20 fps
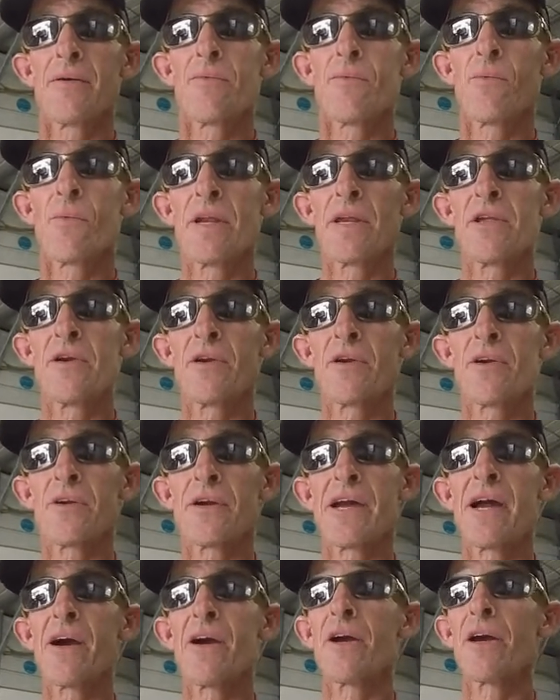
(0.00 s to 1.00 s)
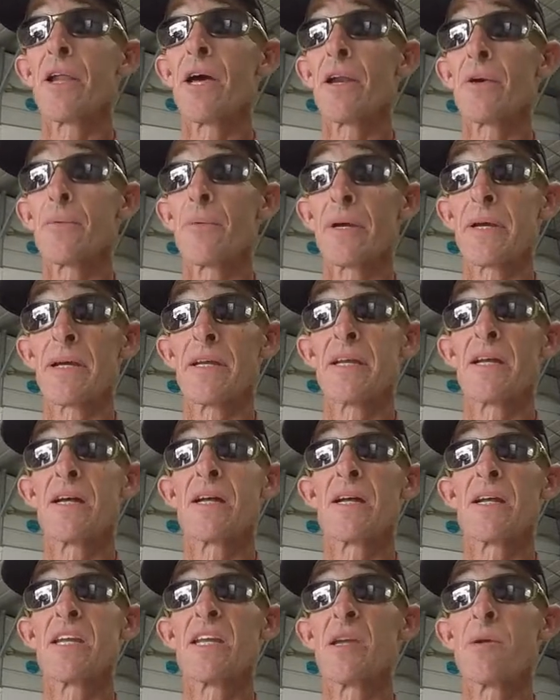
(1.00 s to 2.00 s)
when you're Carolina rigging
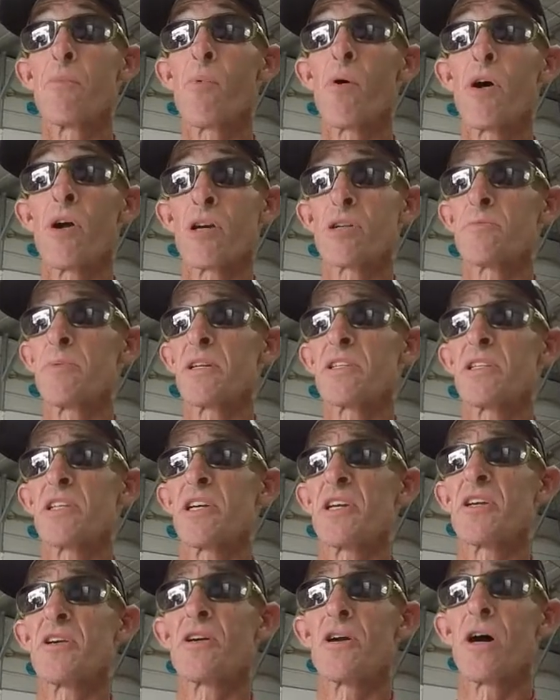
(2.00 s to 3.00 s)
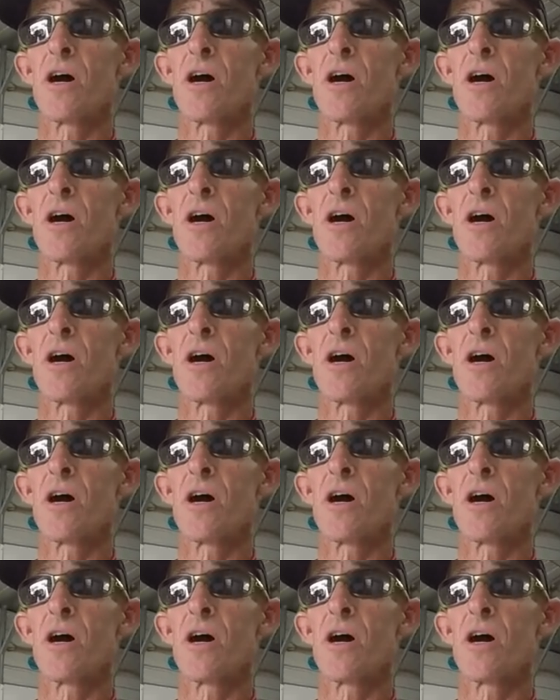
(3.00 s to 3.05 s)
deep water, especially